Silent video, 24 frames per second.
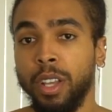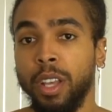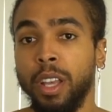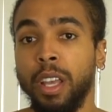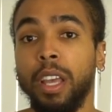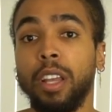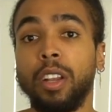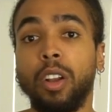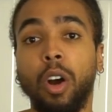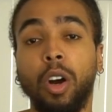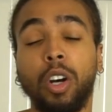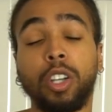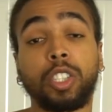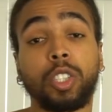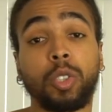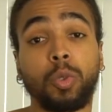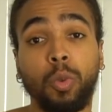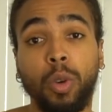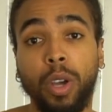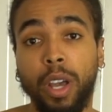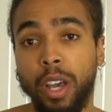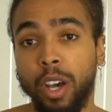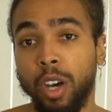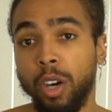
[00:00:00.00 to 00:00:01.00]
It also
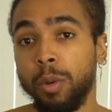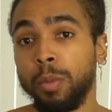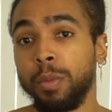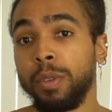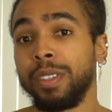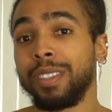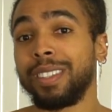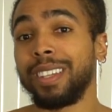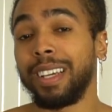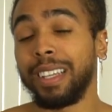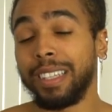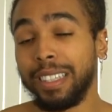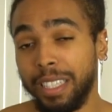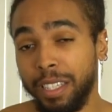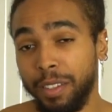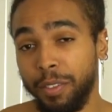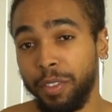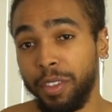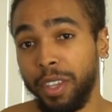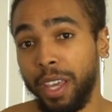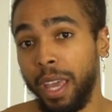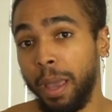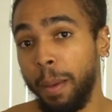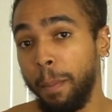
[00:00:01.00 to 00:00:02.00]
will help to
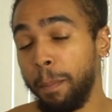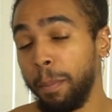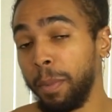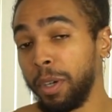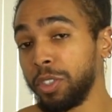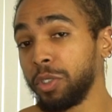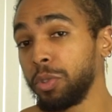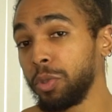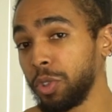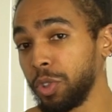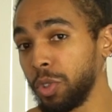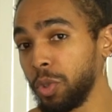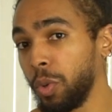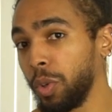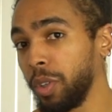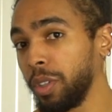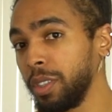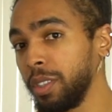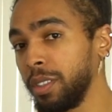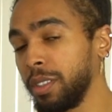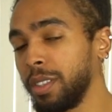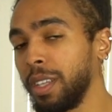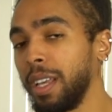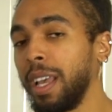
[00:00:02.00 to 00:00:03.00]
alleviate muscle
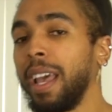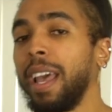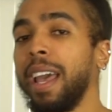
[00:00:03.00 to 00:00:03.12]
soreness,